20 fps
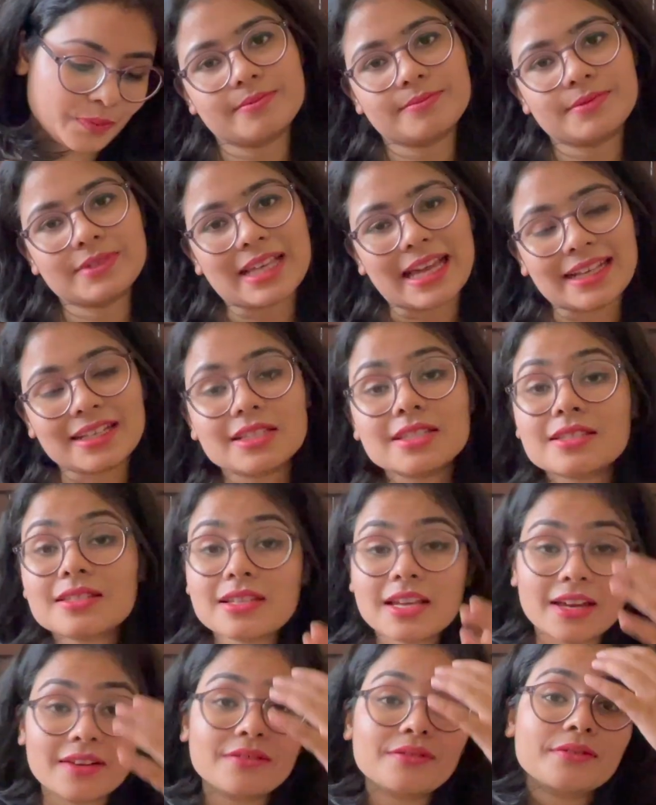
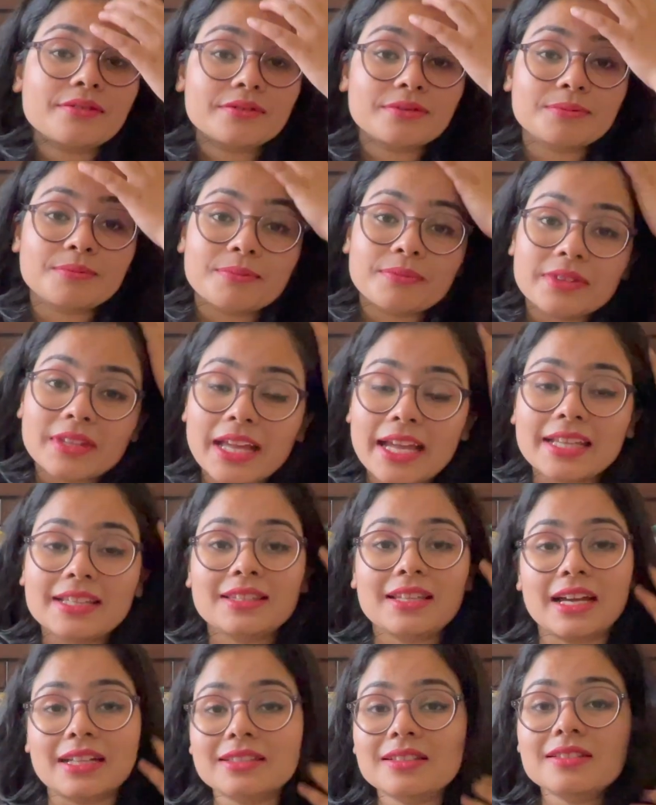Scientists have
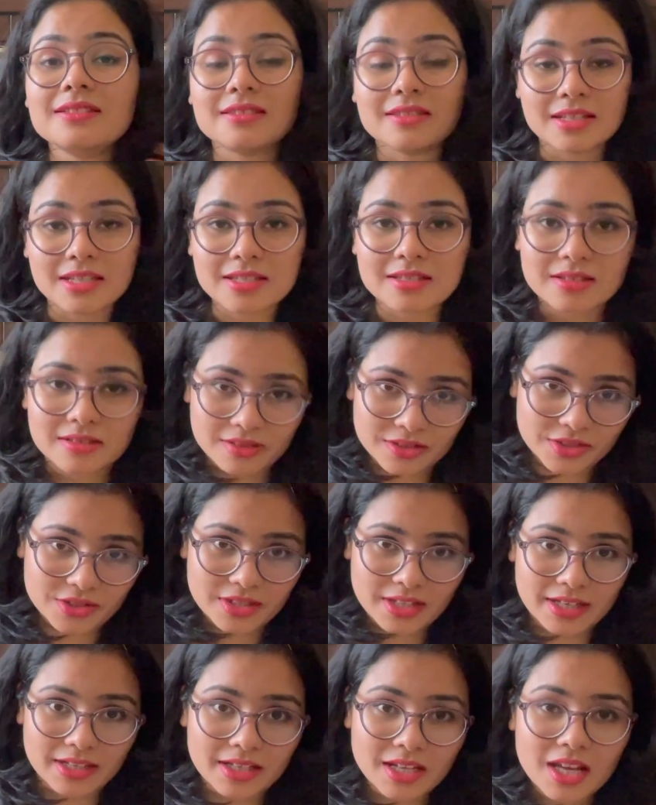done this research
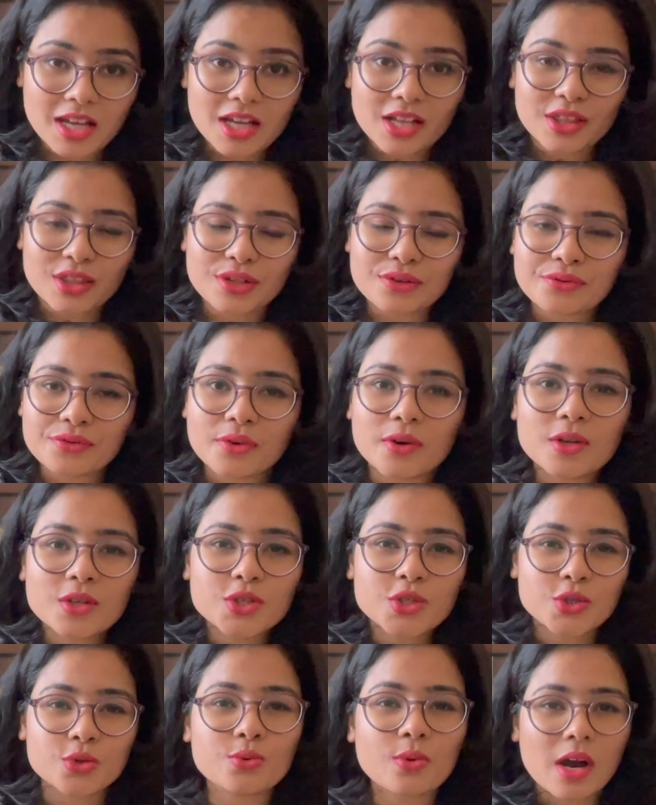that the
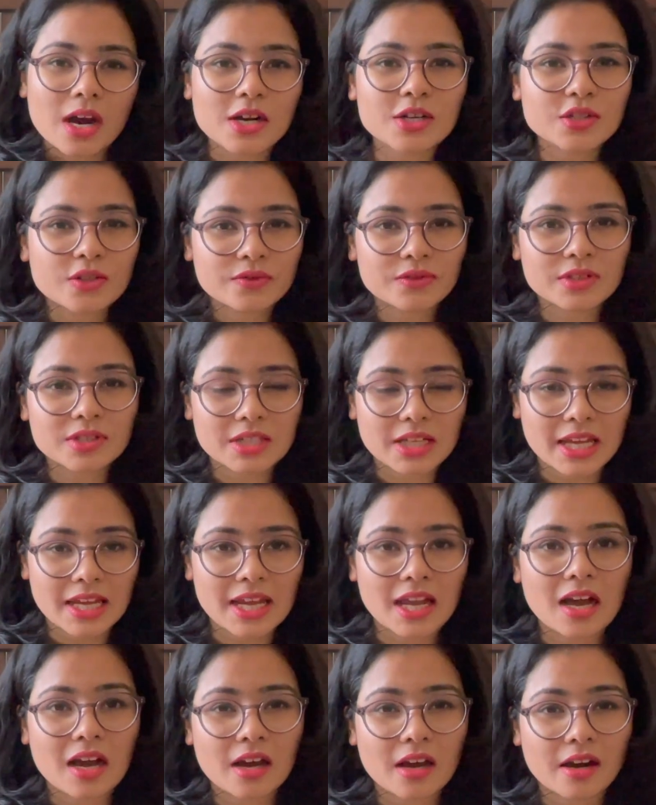first 2 hours of the
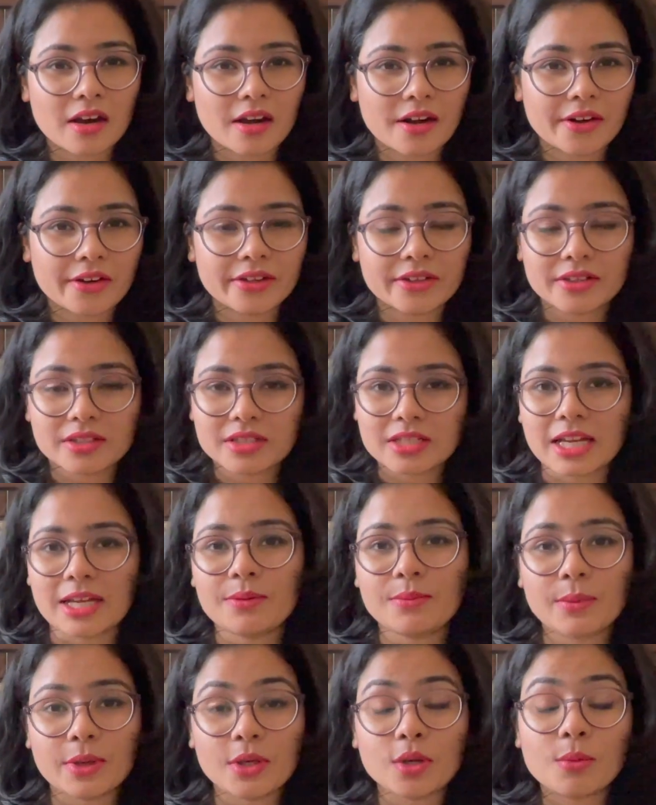day are the
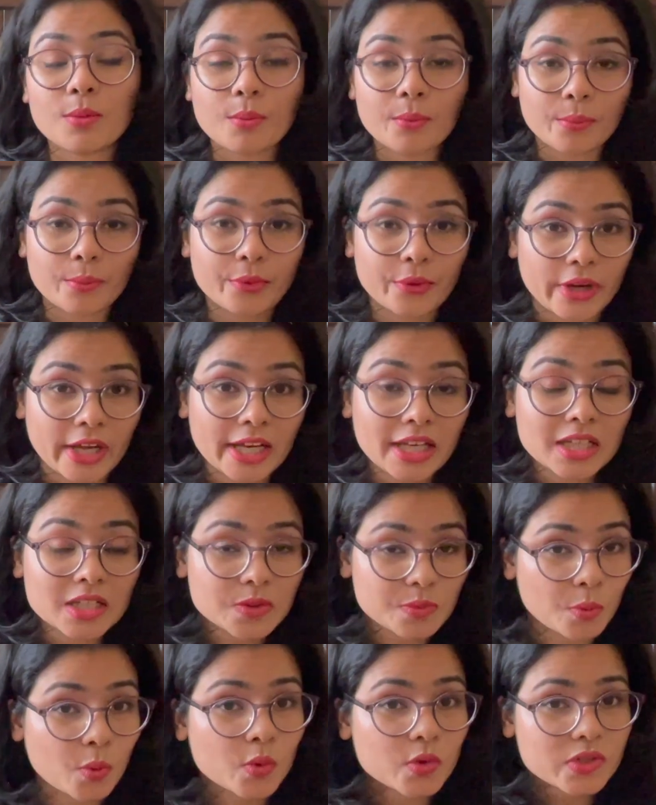time when your brain
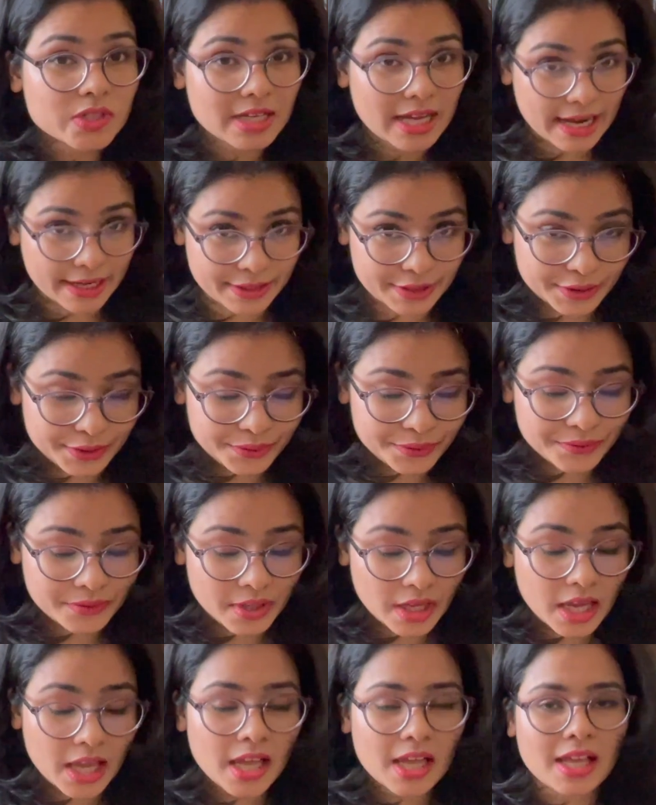is most active.
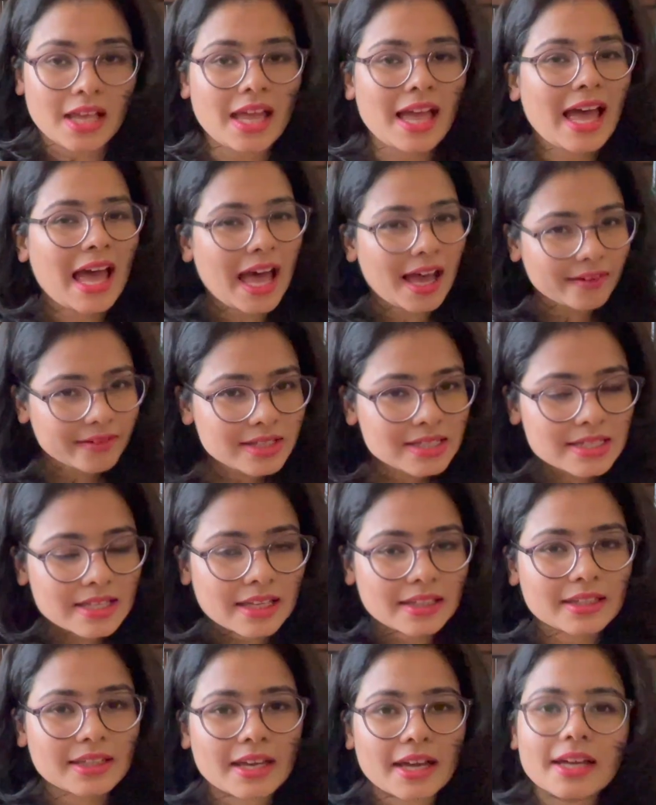Having
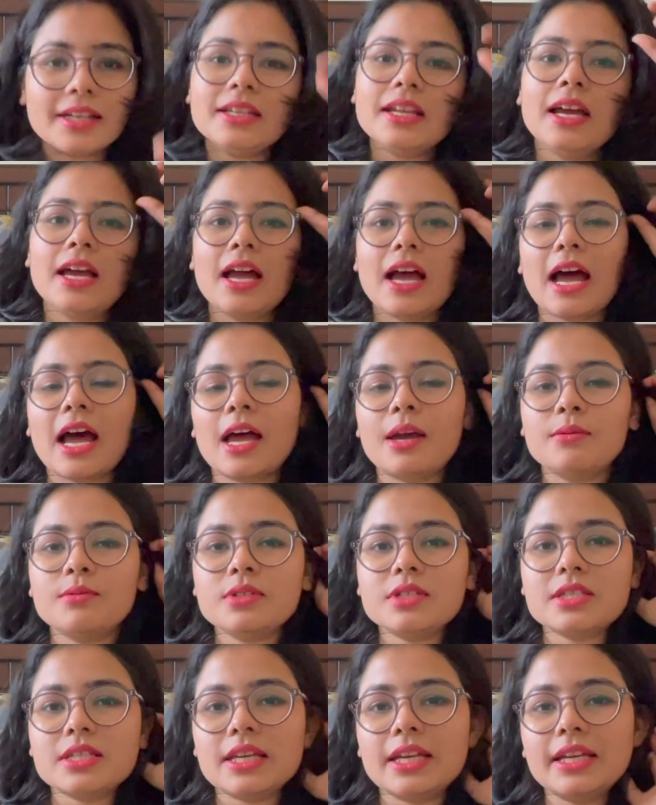said that, I
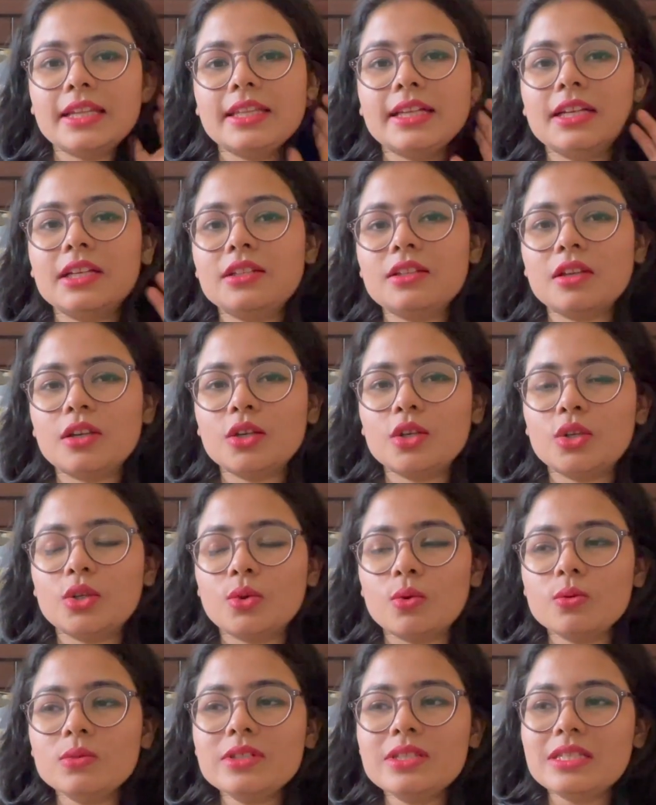would say that
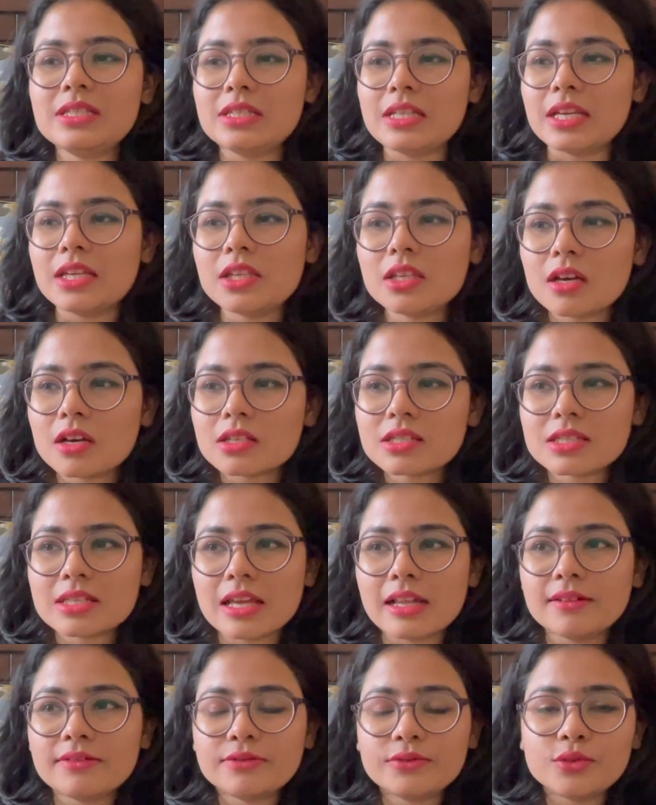don't stick
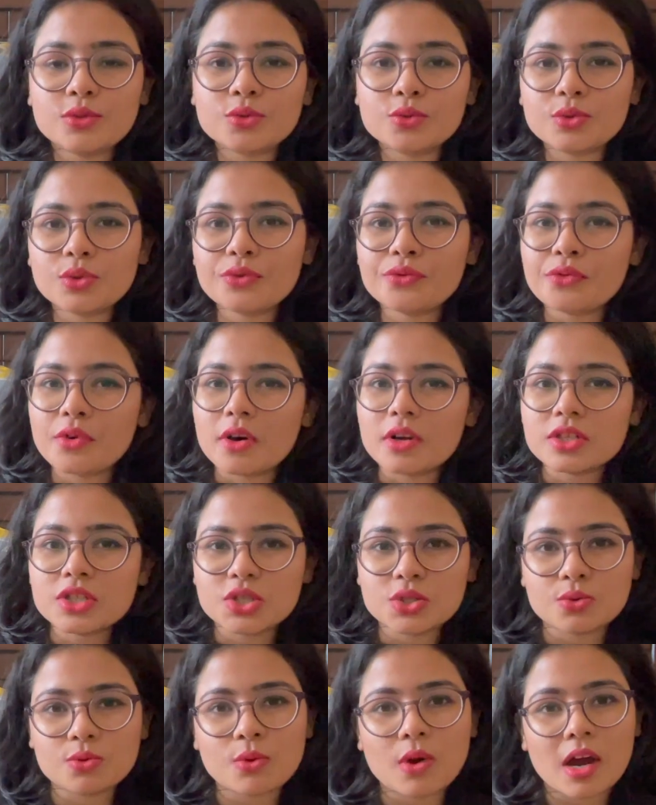yourself to the
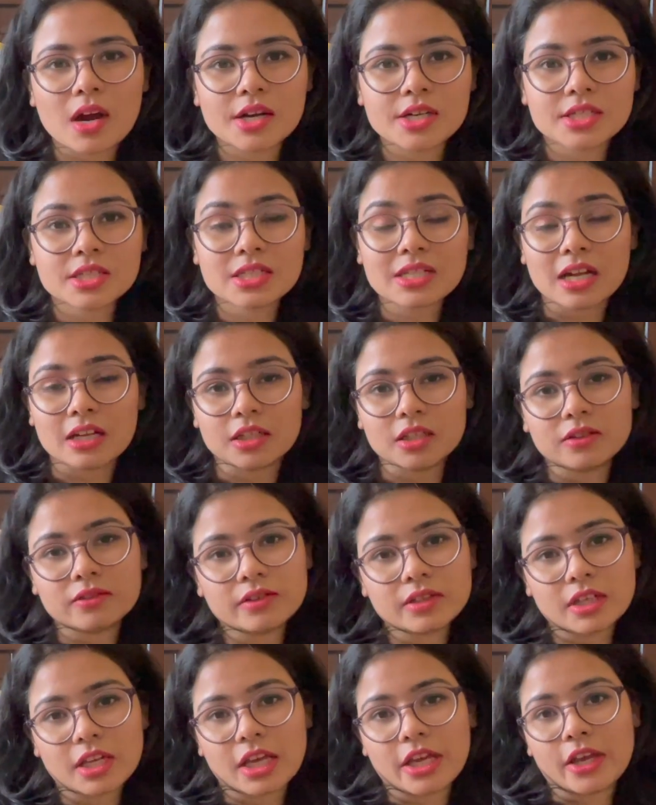first 2 hours starting
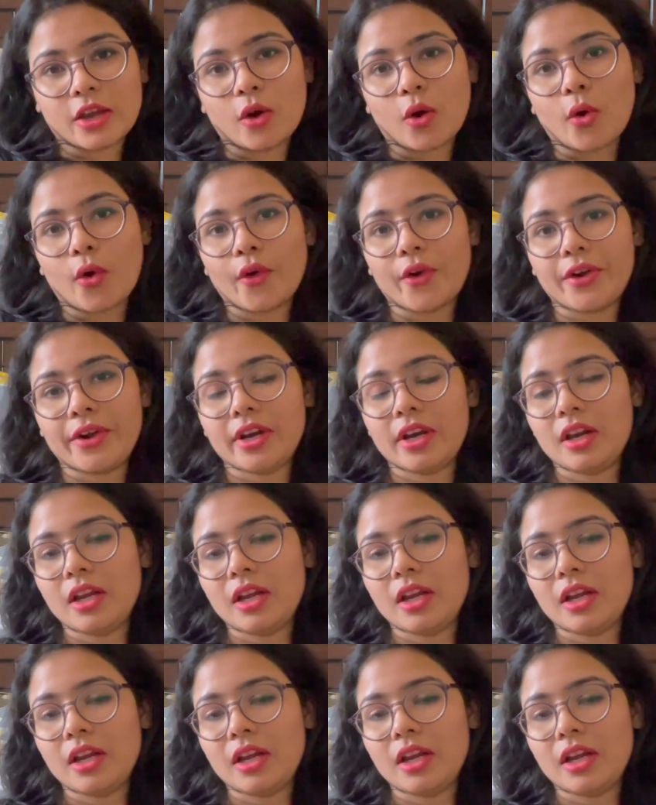of the day, or